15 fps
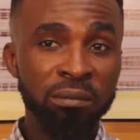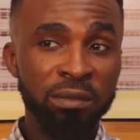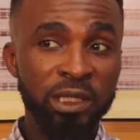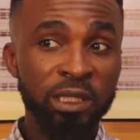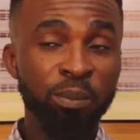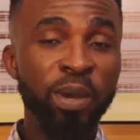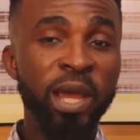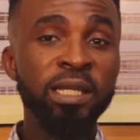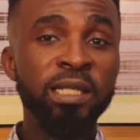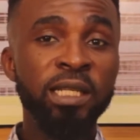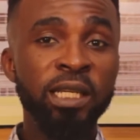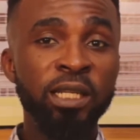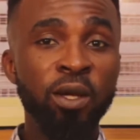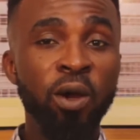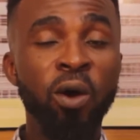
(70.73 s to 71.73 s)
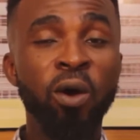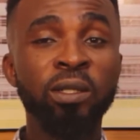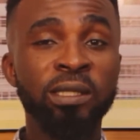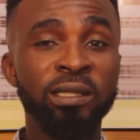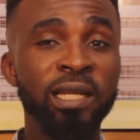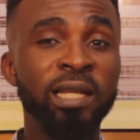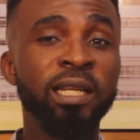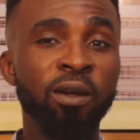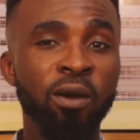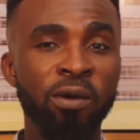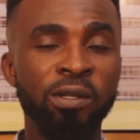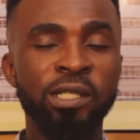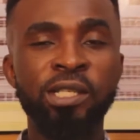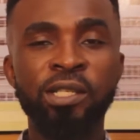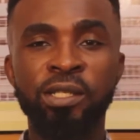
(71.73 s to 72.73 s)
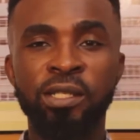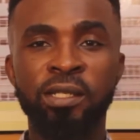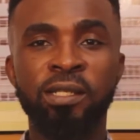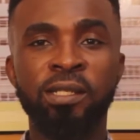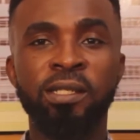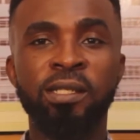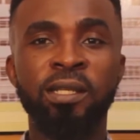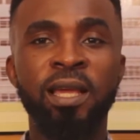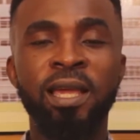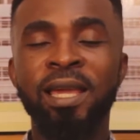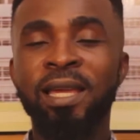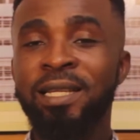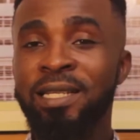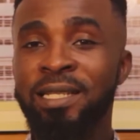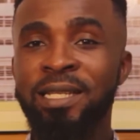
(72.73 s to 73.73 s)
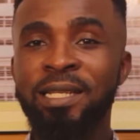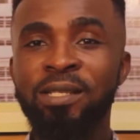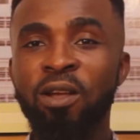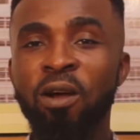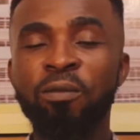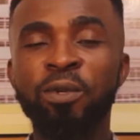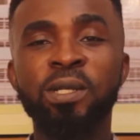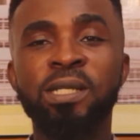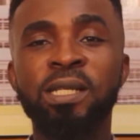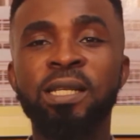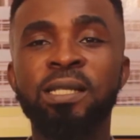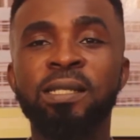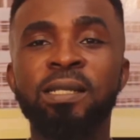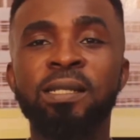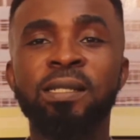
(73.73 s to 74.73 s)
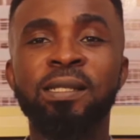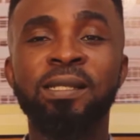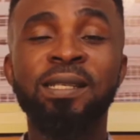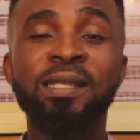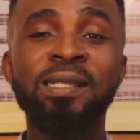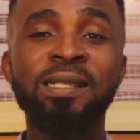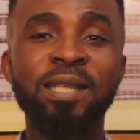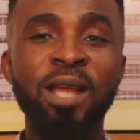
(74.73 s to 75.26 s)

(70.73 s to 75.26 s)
depending on certain conditions. This obviously isn't sitting